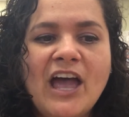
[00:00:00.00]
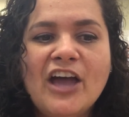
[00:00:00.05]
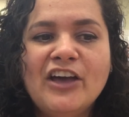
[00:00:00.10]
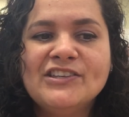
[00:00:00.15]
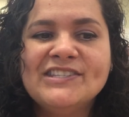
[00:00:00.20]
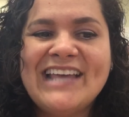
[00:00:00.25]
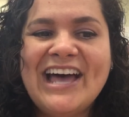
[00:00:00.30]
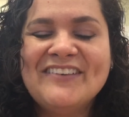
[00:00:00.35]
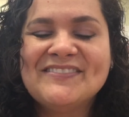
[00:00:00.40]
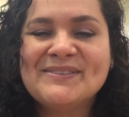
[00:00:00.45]
I
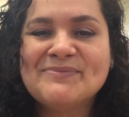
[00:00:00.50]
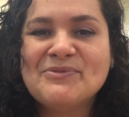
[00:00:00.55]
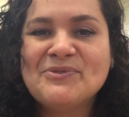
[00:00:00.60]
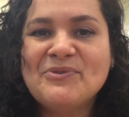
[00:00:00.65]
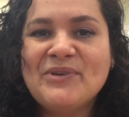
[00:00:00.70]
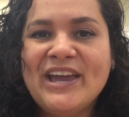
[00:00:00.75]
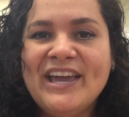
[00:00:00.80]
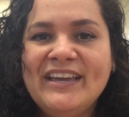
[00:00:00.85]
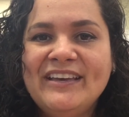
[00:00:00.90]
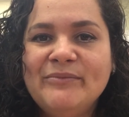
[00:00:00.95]
also have some
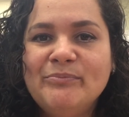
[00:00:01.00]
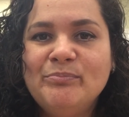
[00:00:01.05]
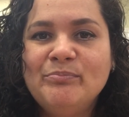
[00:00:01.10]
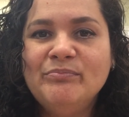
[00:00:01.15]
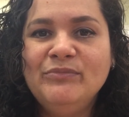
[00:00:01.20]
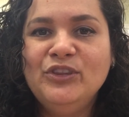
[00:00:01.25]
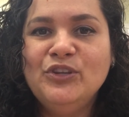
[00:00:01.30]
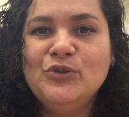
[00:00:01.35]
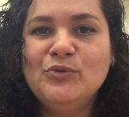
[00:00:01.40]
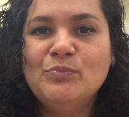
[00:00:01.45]
great
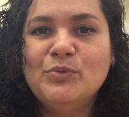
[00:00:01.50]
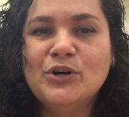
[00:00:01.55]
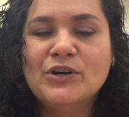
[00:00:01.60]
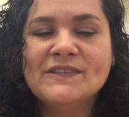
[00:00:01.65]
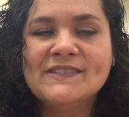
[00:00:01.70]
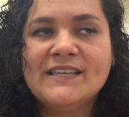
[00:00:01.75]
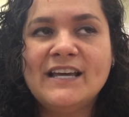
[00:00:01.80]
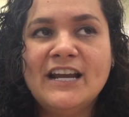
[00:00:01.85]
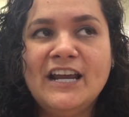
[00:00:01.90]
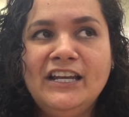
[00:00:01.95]
new
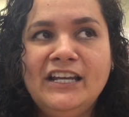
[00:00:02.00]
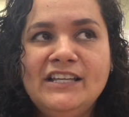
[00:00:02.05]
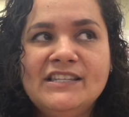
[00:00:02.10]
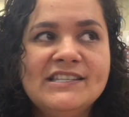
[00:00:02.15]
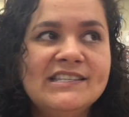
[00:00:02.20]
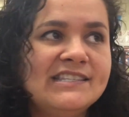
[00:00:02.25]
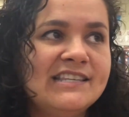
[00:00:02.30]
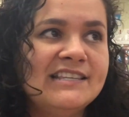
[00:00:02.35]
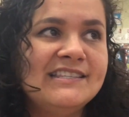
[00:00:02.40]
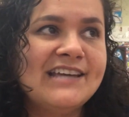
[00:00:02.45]
books that I need
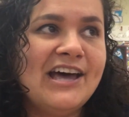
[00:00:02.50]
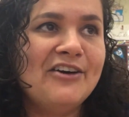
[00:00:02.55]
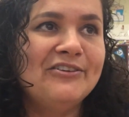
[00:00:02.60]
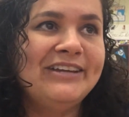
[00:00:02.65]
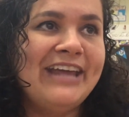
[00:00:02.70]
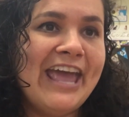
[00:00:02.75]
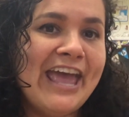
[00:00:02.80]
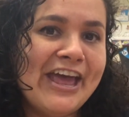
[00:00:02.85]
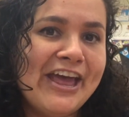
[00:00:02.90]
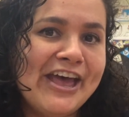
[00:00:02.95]
to sit
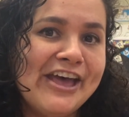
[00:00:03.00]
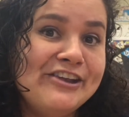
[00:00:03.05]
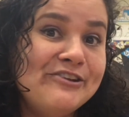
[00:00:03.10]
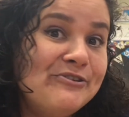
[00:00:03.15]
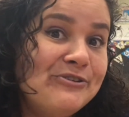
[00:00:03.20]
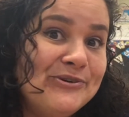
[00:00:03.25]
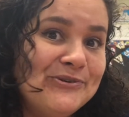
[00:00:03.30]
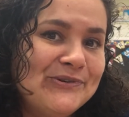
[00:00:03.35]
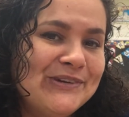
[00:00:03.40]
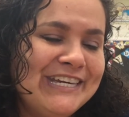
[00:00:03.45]
down and
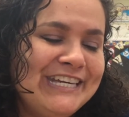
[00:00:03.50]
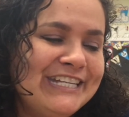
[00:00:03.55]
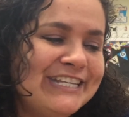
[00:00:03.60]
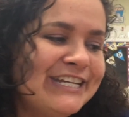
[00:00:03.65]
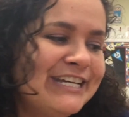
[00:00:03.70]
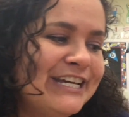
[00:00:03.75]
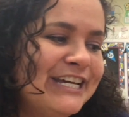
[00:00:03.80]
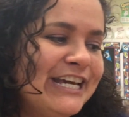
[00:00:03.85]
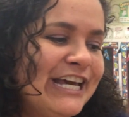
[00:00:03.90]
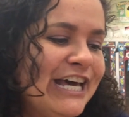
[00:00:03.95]
read.
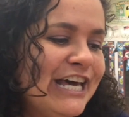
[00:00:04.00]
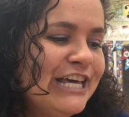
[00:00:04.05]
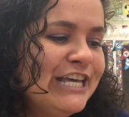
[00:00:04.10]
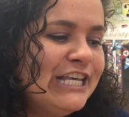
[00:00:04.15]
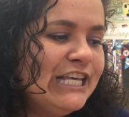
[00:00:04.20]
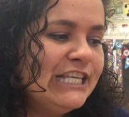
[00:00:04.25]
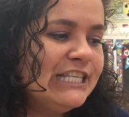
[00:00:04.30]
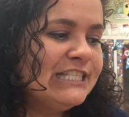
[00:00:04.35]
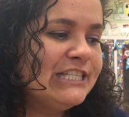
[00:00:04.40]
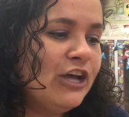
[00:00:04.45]

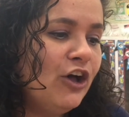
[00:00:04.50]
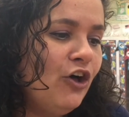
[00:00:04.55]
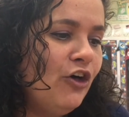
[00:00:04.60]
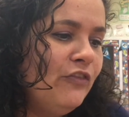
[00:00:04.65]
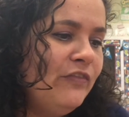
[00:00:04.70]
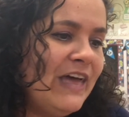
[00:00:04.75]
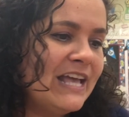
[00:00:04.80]
So